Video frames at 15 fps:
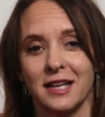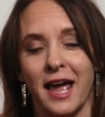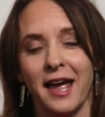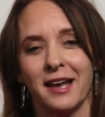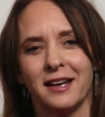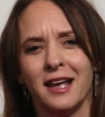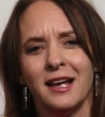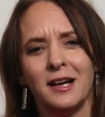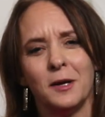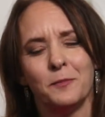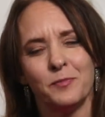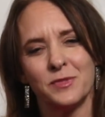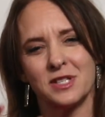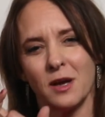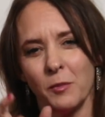And
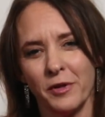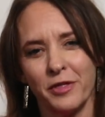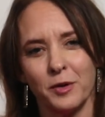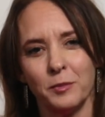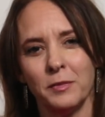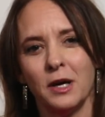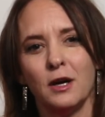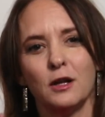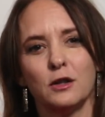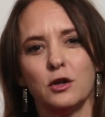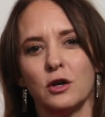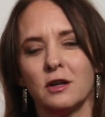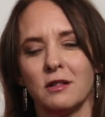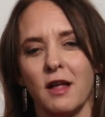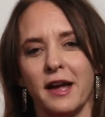some of them
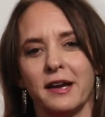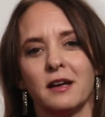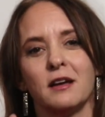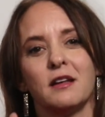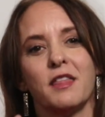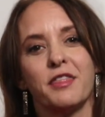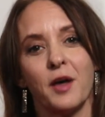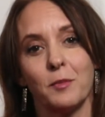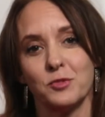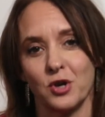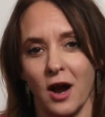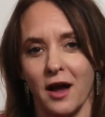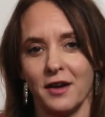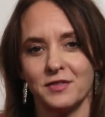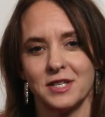look like thumb
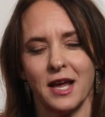drives,